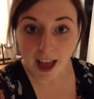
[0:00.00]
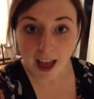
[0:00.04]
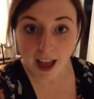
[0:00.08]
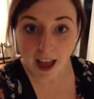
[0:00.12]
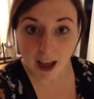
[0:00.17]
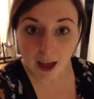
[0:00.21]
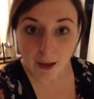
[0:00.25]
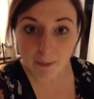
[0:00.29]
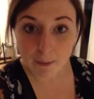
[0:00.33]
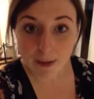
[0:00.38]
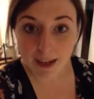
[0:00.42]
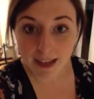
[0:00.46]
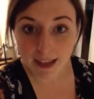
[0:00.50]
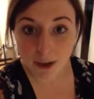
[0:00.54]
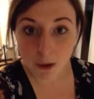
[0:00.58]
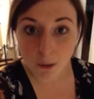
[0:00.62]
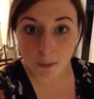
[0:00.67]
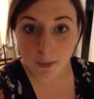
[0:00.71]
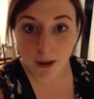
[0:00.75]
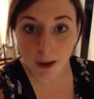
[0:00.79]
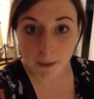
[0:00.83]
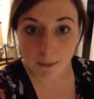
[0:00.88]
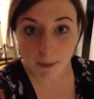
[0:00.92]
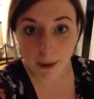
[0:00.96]
A little
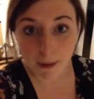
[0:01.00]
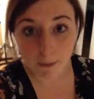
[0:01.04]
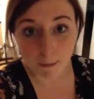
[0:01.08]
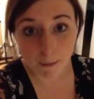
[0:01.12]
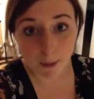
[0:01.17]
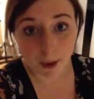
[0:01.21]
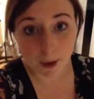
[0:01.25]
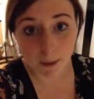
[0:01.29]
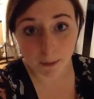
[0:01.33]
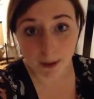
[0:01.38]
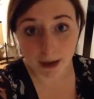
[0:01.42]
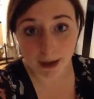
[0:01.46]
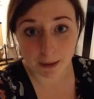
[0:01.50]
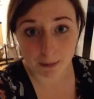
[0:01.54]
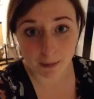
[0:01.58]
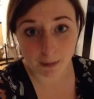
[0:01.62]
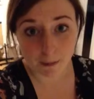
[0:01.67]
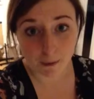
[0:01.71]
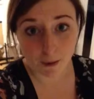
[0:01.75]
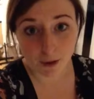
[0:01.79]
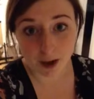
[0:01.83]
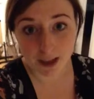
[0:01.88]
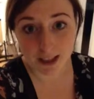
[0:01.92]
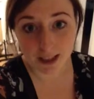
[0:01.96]
bit about my week before